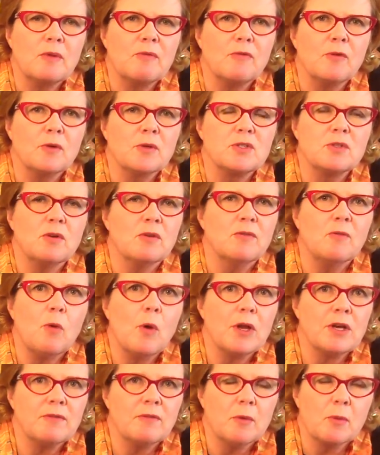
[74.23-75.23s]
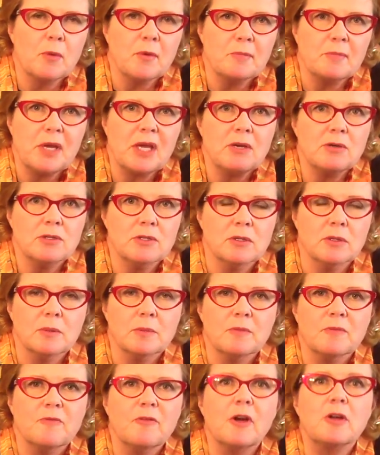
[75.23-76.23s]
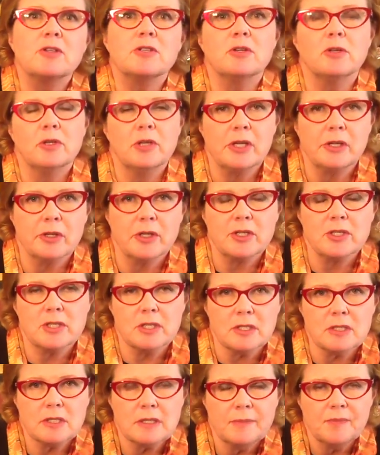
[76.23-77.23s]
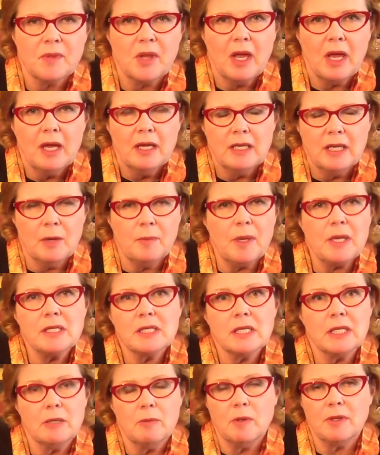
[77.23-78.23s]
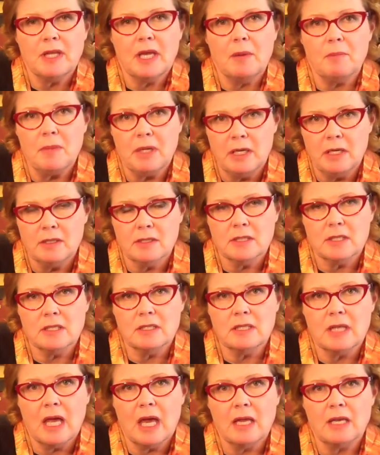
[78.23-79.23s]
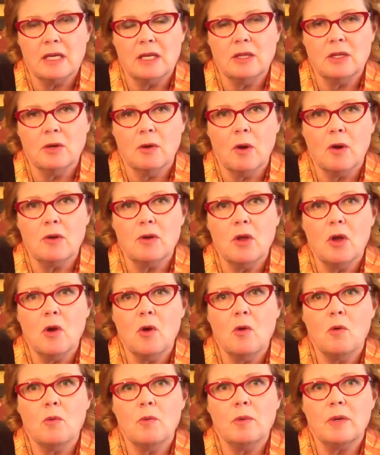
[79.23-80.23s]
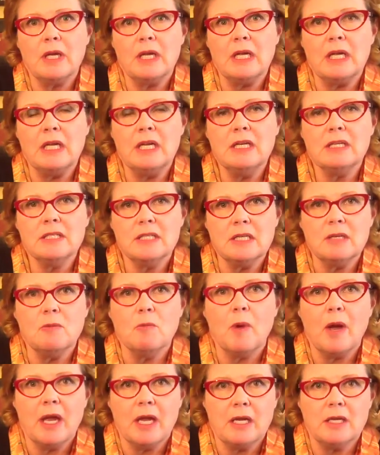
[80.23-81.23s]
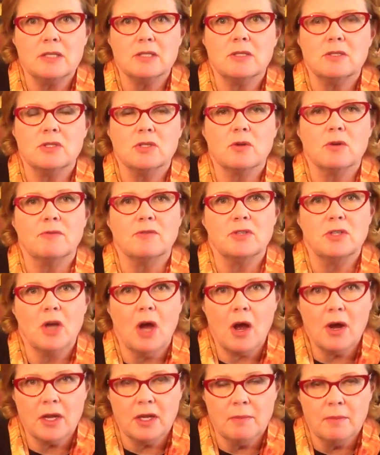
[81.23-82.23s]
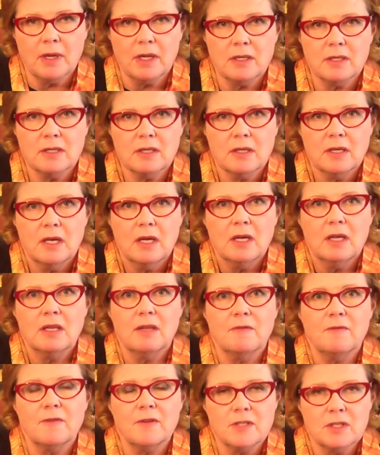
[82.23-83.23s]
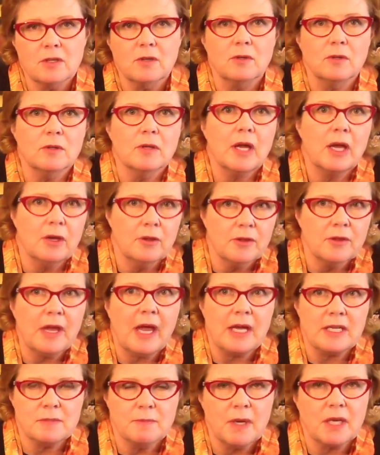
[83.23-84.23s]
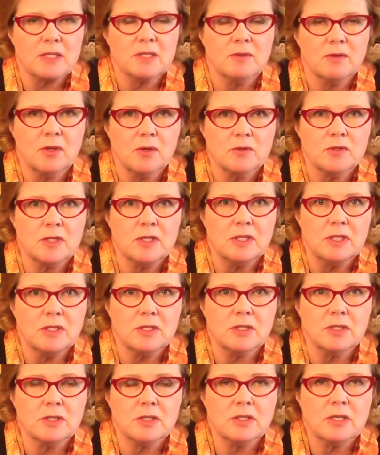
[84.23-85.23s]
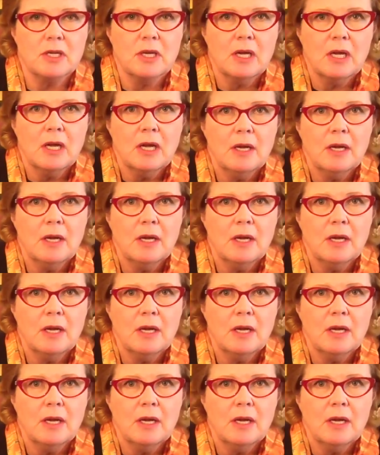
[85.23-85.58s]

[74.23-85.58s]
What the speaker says: for sort of want of a more better term, functional illnesses. Now basically what that means is that there are no easy ways to sort of document the physical health aspects of those conditions.